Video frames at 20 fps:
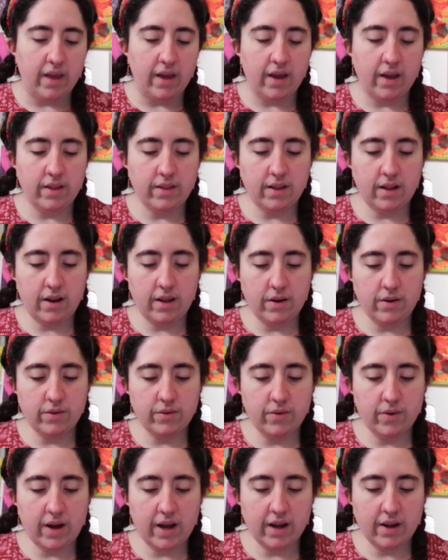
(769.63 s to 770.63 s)
and the little
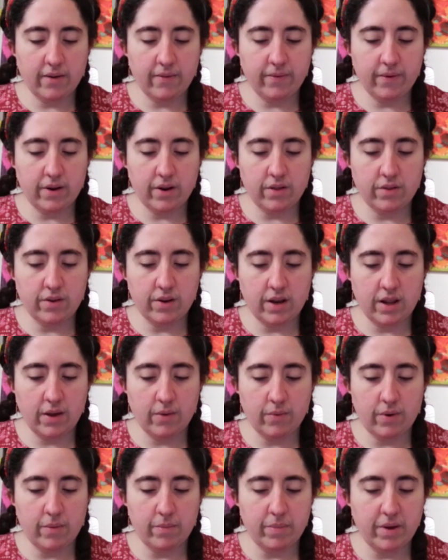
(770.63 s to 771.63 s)
dragon fell
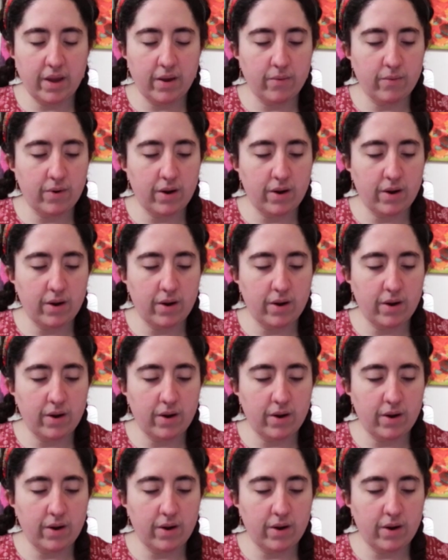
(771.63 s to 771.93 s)
asleep while being